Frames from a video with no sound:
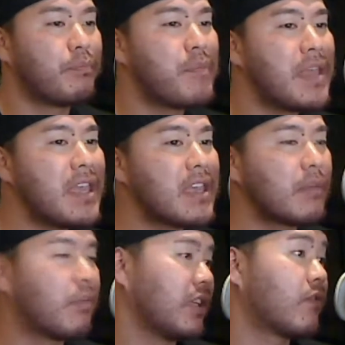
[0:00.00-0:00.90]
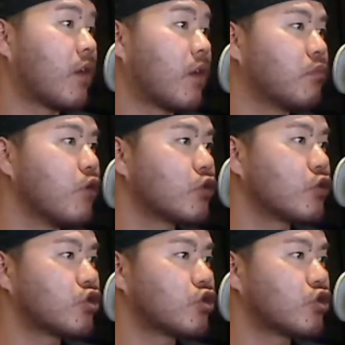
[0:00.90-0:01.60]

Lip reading: big believer on blue ocean